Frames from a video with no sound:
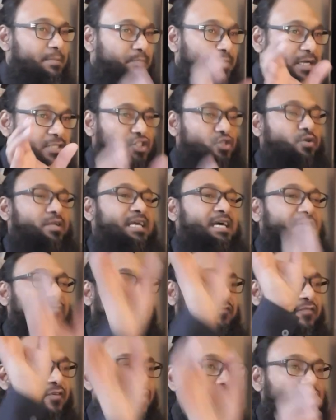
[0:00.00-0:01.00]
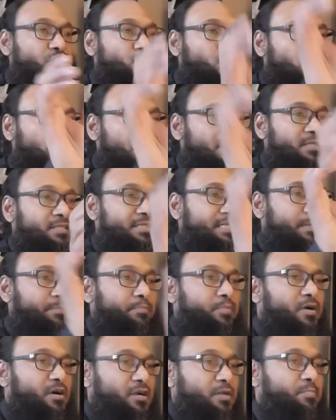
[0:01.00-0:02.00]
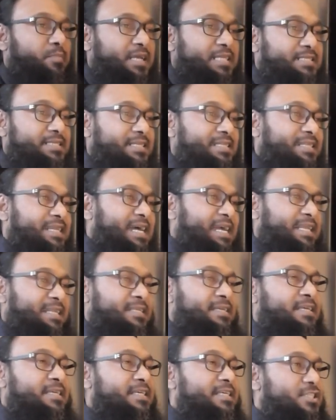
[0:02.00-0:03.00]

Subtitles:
So they have 41 departments and 9